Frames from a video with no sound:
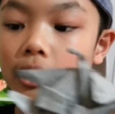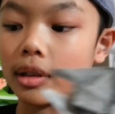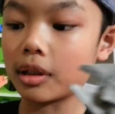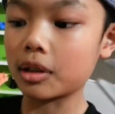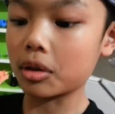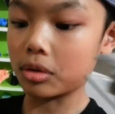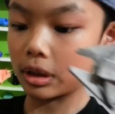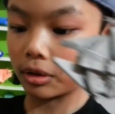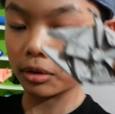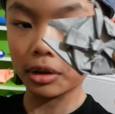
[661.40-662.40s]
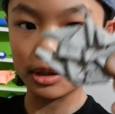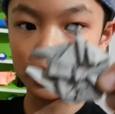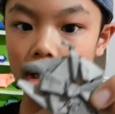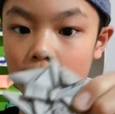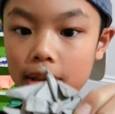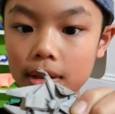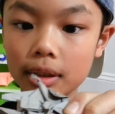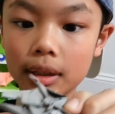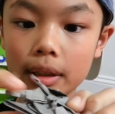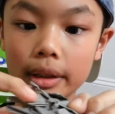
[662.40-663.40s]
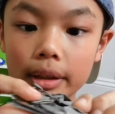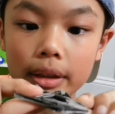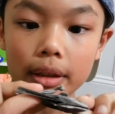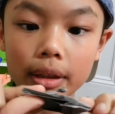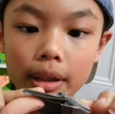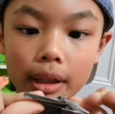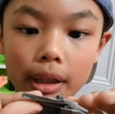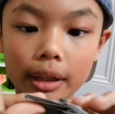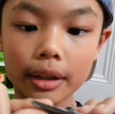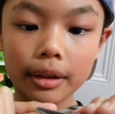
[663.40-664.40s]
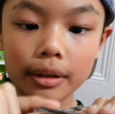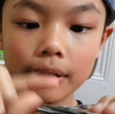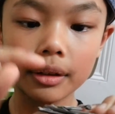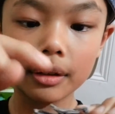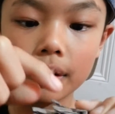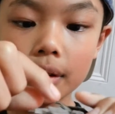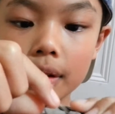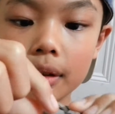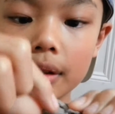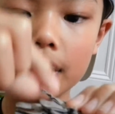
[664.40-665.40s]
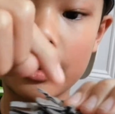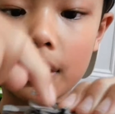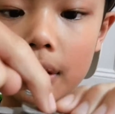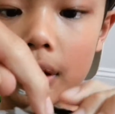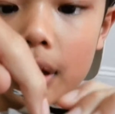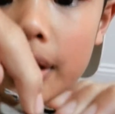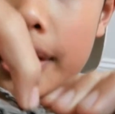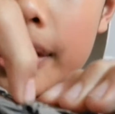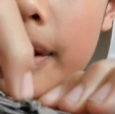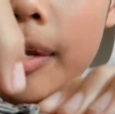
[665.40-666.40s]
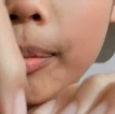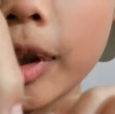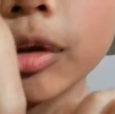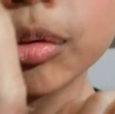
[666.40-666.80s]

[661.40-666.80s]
that goes out on the side. And here's the middle